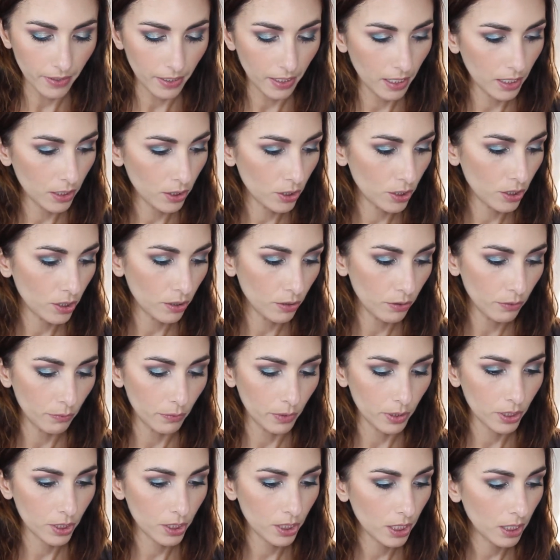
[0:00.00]
an issue
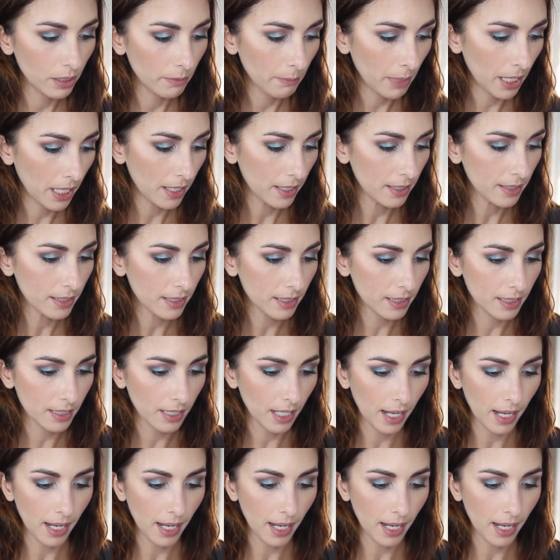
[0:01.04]
with sheet masks,